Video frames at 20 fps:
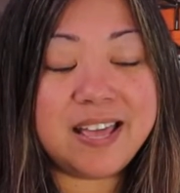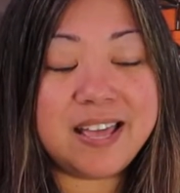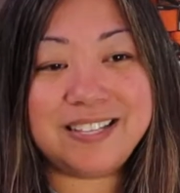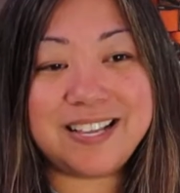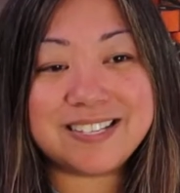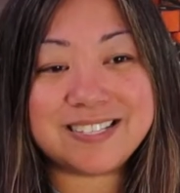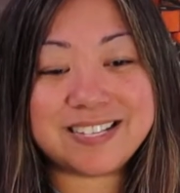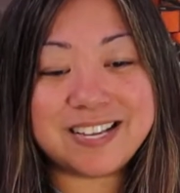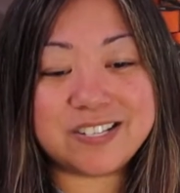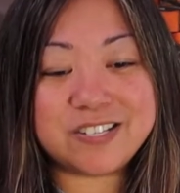
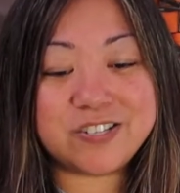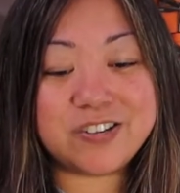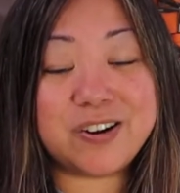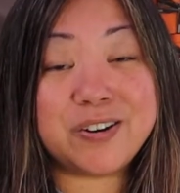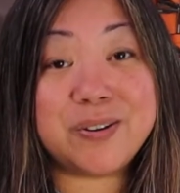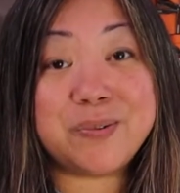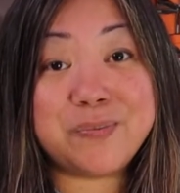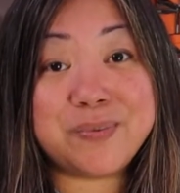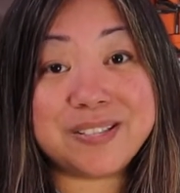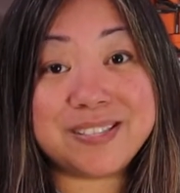Let's get
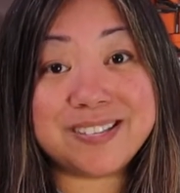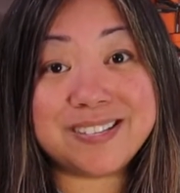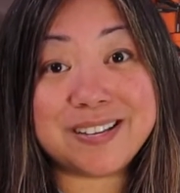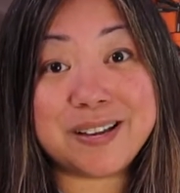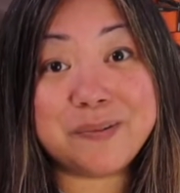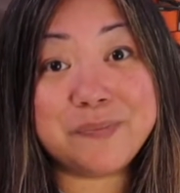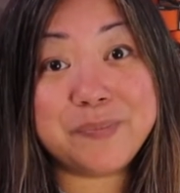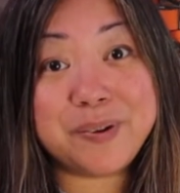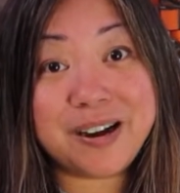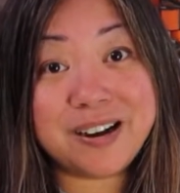started with this
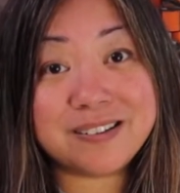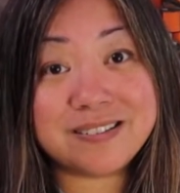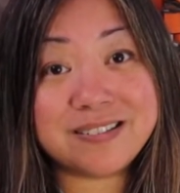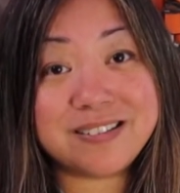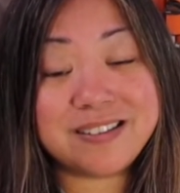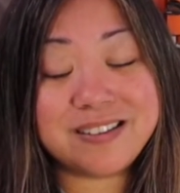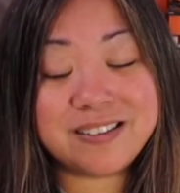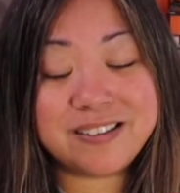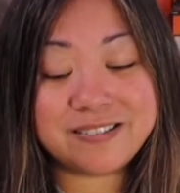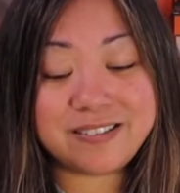
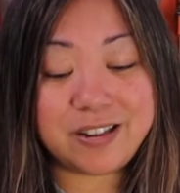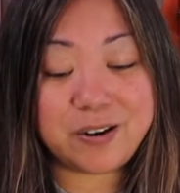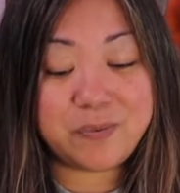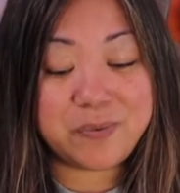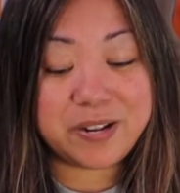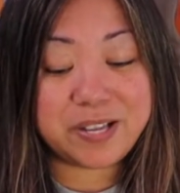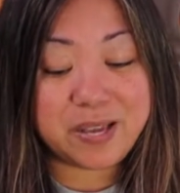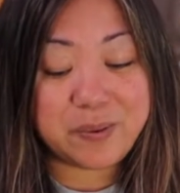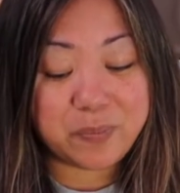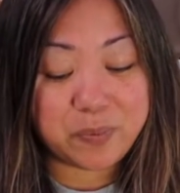unboxing because I don't
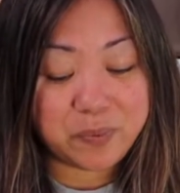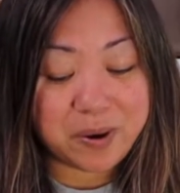want to keep